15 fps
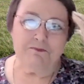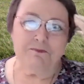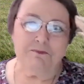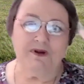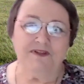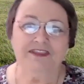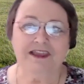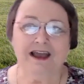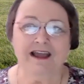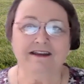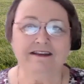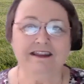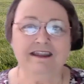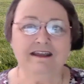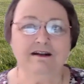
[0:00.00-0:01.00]
But the
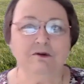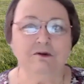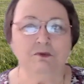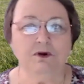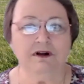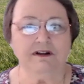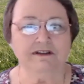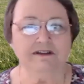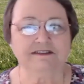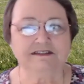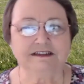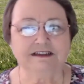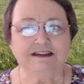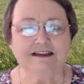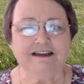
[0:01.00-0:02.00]
idea was
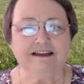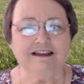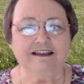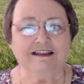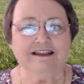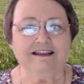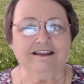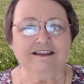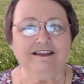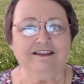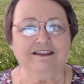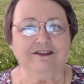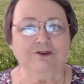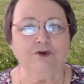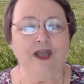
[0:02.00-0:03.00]

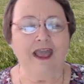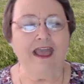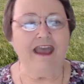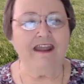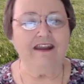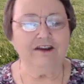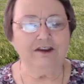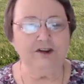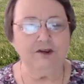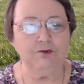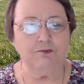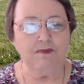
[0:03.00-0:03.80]
you had to